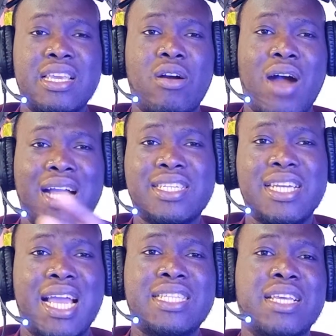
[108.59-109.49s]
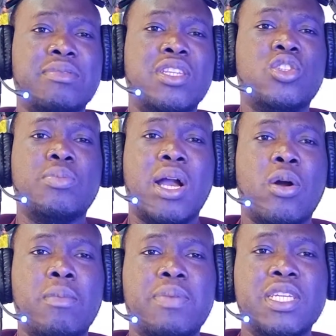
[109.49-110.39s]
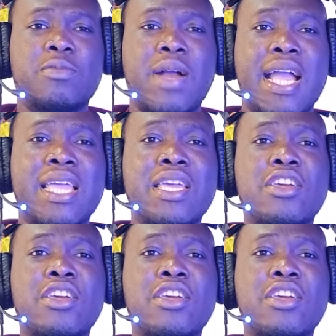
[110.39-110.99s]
or action items need to be accomplished by.